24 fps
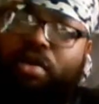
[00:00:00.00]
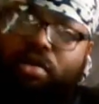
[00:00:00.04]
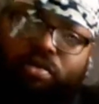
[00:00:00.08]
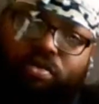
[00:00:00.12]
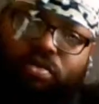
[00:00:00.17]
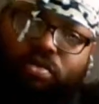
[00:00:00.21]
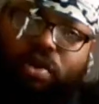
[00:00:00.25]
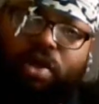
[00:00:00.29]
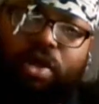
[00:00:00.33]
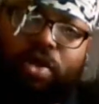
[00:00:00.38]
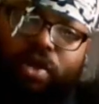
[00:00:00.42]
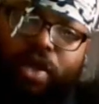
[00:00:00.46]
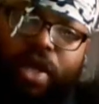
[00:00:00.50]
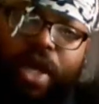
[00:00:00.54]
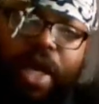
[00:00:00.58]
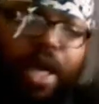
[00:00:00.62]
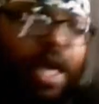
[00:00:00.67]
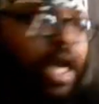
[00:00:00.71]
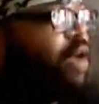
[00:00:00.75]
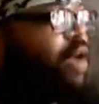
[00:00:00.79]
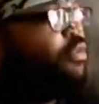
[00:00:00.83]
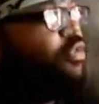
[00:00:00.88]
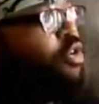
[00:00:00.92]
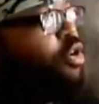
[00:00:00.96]
Well,
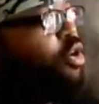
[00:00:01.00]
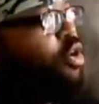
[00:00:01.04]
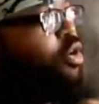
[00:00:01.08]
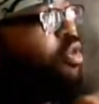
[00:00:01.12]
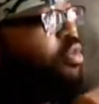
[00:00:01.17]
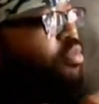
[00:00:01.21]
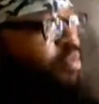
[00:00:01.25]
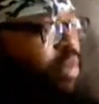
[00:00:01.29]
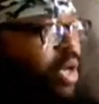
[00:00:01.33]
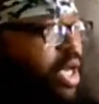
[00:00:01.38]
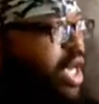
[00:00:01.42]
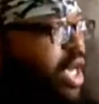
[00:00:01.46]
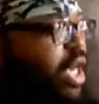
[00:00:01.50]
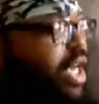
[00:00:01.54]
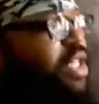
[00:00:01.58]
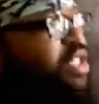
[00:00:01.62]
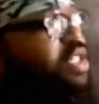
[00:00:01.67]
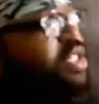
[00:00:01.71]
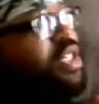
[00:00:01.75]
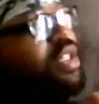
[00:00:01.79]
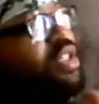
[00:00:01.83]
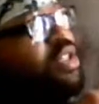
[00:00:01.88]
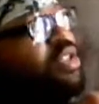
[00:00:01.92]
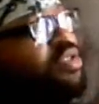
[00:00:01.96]
okay, if you're the
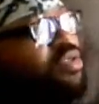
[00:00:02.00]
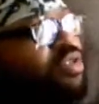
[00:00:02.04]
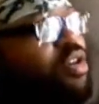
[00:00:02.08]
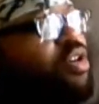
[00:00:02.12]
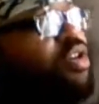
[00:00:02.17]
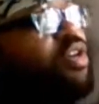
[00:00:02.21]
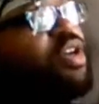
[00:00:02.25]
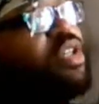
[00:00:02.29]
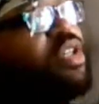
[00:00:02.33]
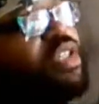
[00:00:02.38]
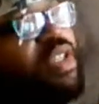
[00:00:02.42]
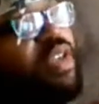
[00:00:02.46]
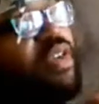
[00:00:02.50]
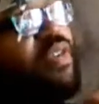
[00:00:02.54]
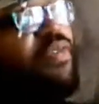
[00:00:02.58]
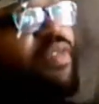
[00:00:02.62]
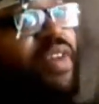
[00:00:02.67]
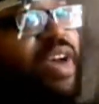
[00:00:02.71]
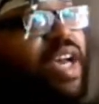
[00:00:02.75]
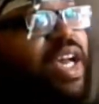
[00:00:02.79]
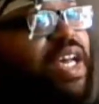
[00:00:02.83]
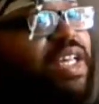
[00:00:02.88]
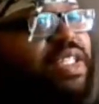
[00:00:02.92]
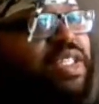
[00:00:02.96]
biggest and the strongest and the
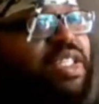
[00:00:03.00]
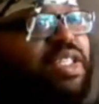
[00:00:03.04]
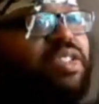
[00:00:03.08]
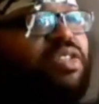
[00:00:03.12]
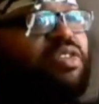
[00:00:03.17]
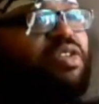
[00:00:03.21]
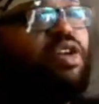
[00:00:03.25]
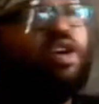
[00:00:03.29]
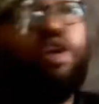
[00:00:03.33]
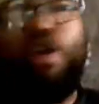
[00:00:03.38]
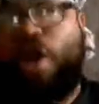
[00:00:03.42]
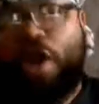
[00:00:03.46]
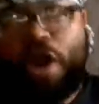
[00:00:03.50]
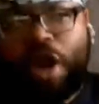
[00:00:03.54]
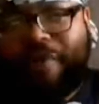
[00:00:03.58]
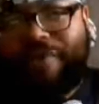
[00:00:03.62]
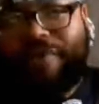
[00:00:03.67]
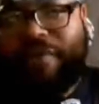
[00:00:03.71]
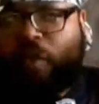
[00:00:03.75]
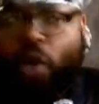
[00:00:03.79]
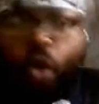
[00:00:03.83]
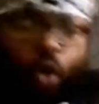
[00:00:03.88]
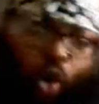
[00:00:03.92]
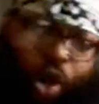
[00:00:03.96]
fastest,
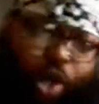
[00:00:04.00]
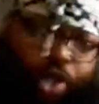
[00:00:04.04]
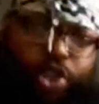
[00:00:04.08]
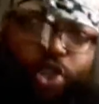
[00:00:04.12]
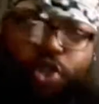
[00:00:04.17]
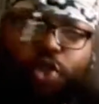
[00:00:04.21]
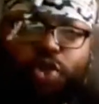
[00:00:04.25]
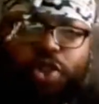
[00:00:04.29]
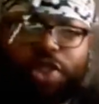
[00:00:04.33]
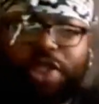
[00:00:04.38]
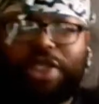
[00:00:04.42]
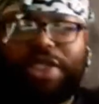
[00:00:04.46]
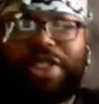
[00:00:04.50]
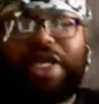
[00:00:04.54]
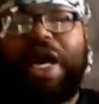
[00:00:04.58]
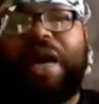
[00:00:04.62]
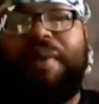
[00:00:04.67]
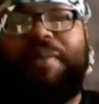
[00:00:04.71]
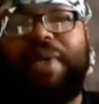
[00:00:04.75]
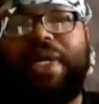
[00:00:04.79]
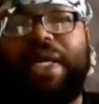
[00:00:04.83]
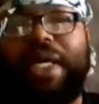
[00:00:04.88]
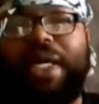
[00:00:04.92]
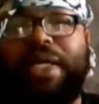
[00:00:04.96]
of course you should
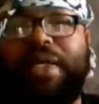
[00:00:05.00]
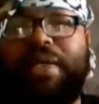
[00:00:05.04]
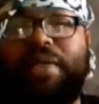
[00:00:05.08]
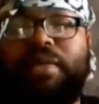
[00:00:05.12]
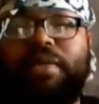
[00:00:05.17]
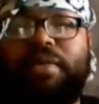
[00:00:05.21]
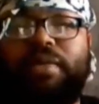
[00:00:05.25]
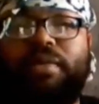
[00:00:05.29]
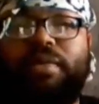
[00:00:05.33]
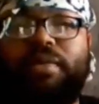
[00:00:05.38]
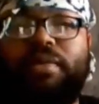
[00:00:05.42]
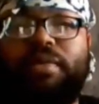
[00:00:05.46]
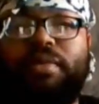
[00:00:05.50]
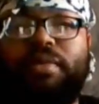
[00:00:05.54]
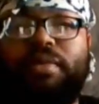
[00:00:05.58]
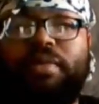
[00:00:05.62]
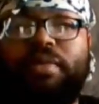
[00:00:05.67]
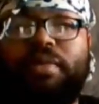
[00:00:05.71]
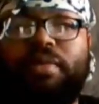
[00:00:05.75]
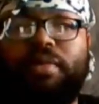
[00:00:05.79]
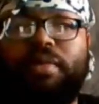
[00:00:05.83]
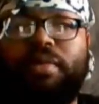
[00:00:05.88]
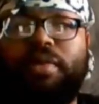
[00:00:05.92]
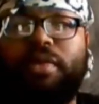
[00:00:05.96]
dominate.
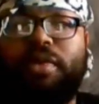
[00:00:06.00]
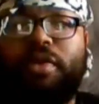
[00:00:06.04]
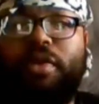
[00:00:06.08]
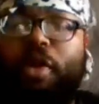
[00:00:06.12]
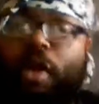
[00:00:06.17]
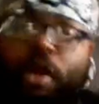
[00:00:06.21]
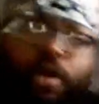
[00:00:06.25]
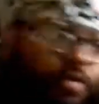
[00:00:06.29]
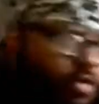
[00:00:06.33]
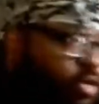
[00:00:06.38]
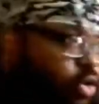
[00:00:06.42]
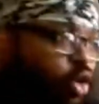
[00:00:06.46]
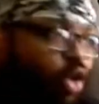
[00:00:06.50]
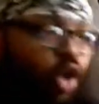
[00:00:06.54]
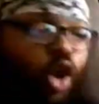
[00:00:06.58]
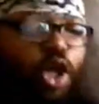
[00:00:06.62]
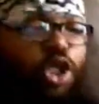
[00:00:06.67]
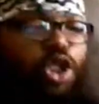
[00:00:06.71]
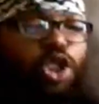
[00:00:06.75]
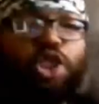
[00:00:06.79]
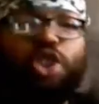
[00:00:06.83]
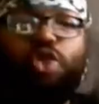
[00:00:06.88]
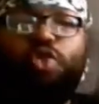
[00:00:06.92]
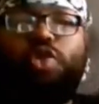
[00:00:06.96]
Of
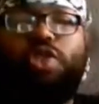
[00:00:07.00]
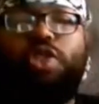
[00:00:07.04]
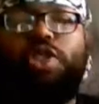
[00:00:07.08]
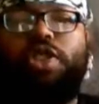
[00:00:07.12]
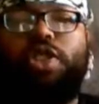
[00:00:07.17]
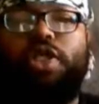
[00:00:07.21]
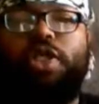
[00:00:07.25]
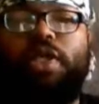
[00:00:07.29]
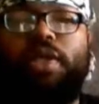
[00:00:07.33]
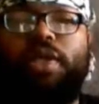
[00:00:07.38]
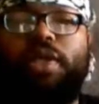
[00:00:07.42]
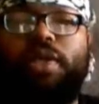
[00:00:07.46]
course you should.